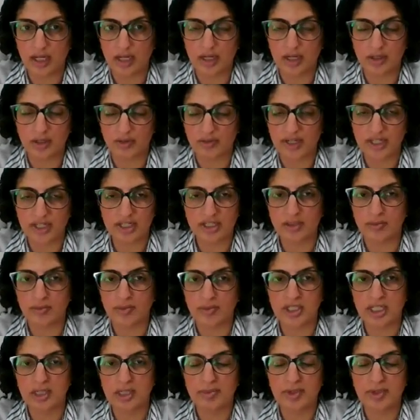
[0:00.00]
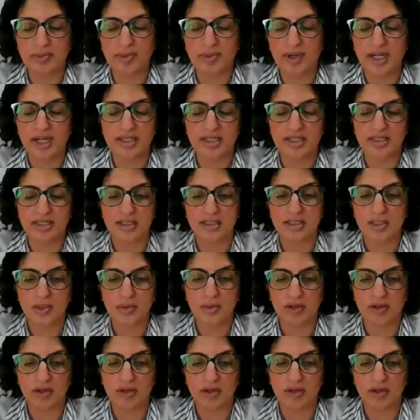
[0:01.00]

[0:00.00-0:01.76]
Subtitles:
are registered with GP practices,